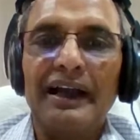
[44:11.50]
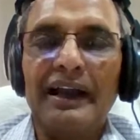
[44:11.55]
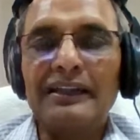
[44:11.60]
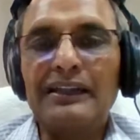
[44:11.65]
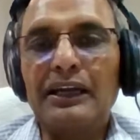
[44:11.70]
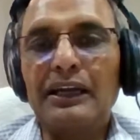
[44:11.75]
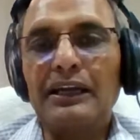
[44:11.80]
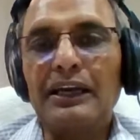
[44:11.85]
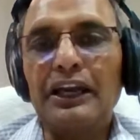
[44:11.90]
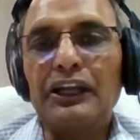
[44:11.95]
And
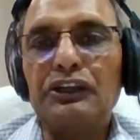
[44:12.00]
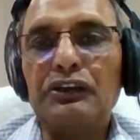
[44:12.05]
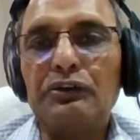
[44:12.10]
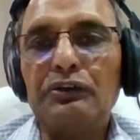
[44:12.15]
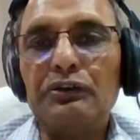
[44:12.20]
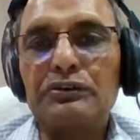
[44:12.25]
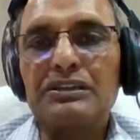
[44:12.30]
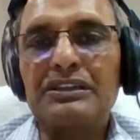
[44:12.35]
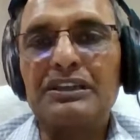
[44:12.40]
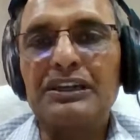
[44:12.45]
then
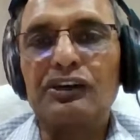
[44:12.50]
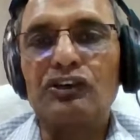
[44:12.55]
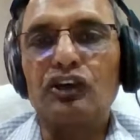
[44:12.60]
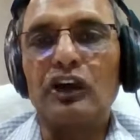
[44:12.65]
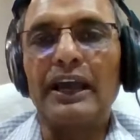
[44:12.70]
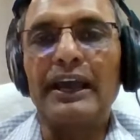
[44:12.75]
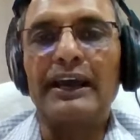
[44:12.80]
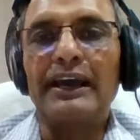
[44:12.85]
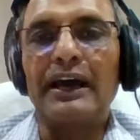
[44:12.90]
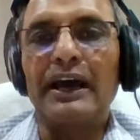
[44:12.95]
continuously
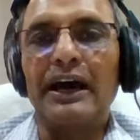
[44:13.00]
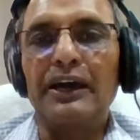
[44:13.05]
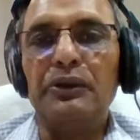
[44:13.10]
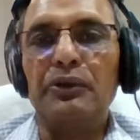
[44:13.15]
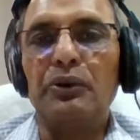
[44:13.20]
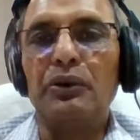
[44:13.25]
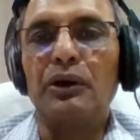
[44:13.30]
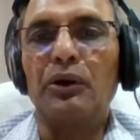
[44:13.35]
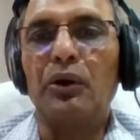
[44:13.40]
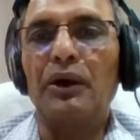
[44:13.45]
track, are
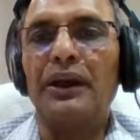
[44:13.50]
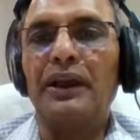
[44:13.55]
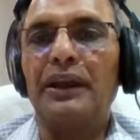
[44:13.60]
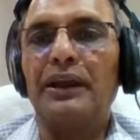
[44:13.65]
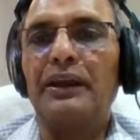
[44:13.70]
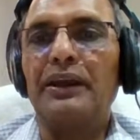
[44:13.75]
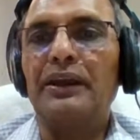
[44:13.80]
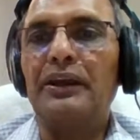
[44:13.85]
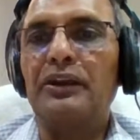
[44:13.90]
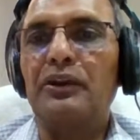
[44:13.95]
you
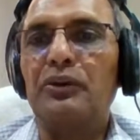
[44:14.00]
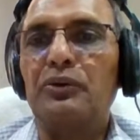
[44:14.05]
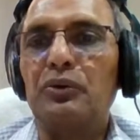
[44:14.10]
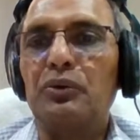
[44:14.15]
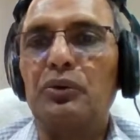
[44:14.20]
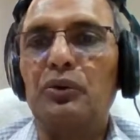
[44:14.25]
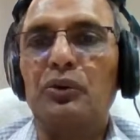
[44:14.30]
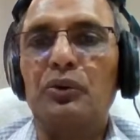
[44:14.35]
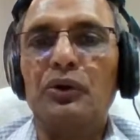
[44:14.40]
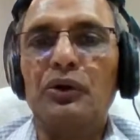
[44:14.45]
going
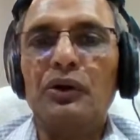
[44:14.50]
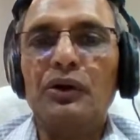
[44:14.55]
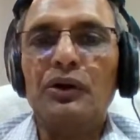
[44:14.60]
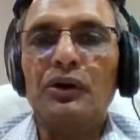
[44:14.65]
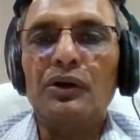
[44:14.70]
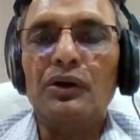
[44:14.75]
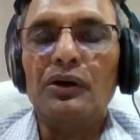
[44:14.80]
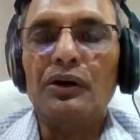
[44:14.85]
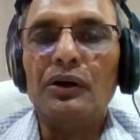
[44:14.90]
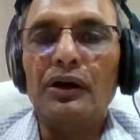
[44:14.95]
into
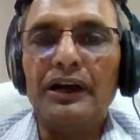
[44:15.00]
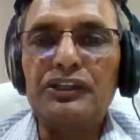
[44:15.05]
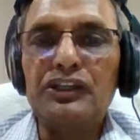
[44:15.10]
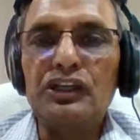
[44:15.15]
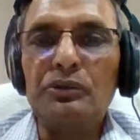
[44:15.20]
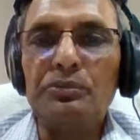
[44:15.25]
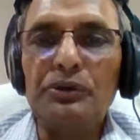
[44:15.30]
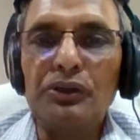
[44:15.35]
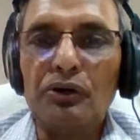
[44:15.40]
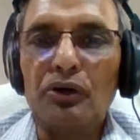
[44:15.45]

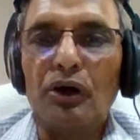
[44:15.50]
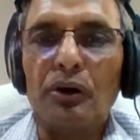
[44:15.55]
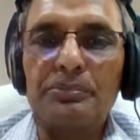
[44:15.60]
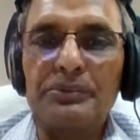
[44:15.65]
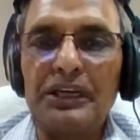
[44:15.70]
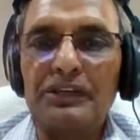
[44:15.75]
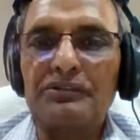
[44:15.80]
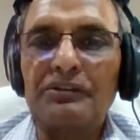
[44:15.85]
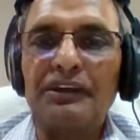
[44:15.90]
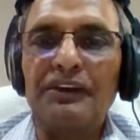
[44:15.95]
achieving your
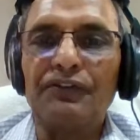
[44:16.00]
objective?